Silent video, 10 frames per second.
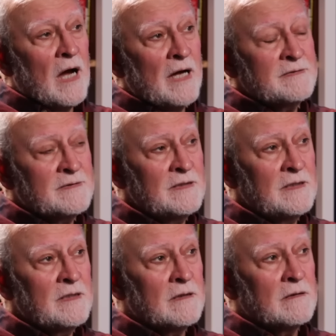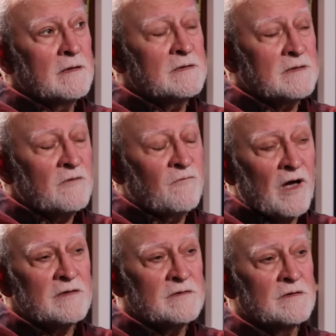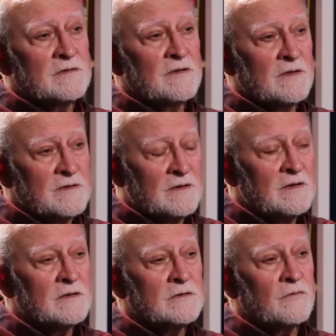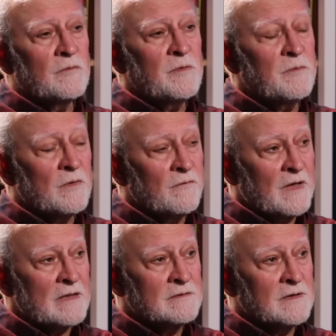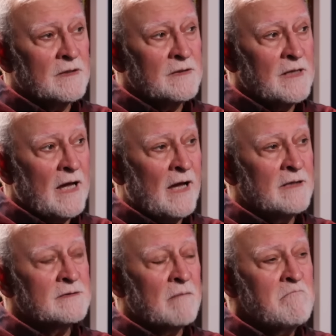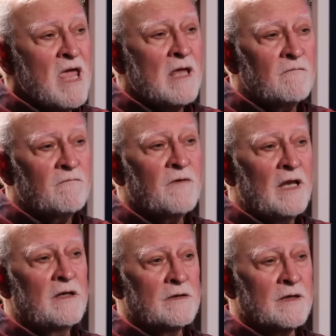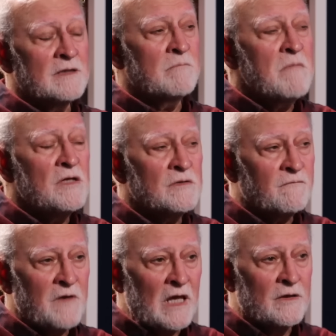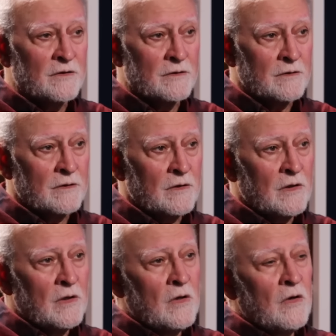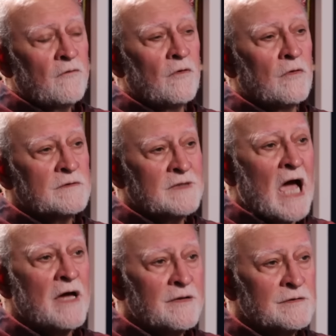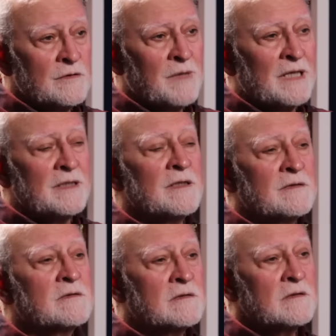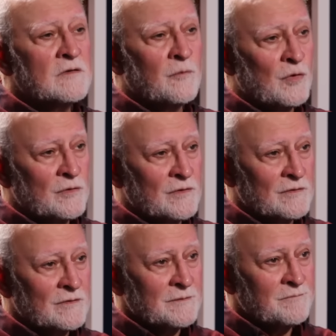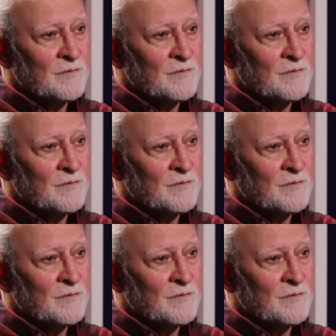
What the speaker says: I see the steadfastness and the resilience of the people of Gaza as a main failure, as a major failure for Zionism and its supporters.